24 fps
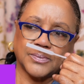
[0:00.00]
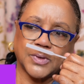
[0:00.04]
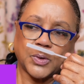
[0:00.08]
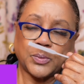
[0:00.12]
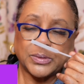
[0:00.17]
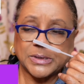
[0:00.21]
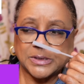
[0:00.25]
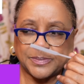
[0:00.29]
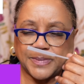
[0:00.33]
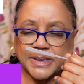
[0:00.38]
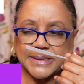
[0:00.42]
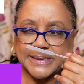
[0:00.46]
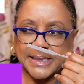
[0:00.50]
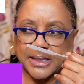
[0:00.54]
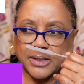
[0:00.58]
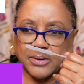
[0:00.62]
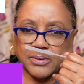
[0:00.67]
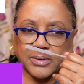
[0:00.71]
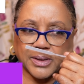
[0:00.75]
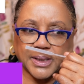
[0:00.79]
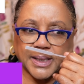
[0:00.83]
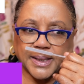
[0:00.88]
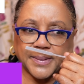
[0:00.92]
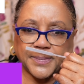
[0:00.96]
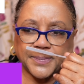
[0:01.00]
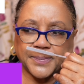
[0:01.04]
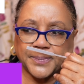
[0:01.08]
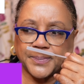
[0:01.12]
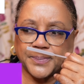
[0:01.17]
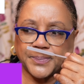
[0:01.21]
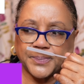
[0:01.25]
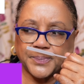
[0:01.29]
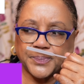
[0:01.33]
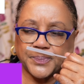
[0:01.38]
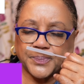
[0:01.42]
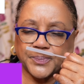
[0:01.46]
Or it smells like coconut.
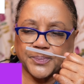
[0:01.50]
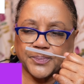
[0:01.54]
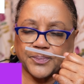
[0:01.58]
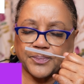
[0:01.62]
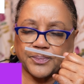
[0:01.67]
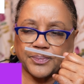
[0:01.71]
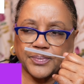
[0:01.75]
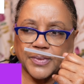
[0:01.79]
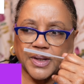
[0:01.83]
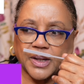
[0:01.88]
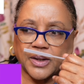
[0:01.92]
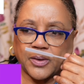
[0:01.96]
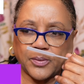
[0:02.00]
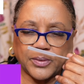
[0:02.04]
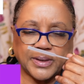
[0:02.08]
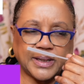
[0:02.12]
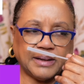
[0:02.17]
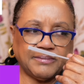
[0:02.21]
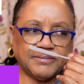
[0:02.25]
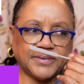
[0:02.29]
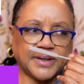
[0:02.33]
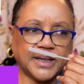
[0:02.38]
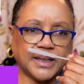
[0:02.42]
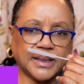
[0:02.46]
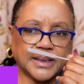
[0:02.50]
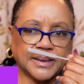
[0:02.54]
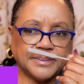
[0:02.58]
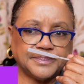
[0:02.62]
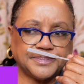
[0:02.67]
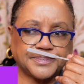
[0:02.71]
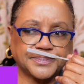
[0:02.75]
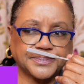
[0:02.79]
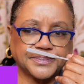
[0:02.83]
Coconut and vanilla.